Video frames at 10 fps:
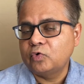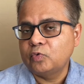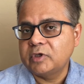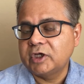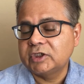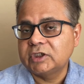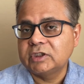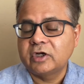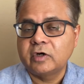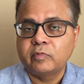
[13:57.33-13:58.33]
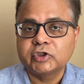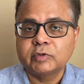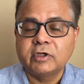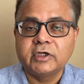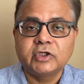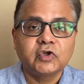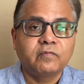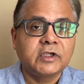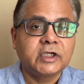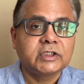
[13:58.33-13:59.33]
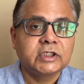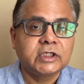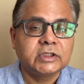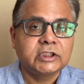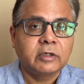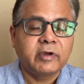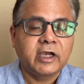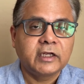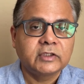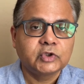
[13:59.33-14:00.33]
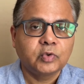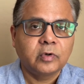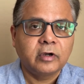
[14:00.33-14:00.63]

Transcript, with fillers: do PhD. There are possibilities of PhD in Japan and so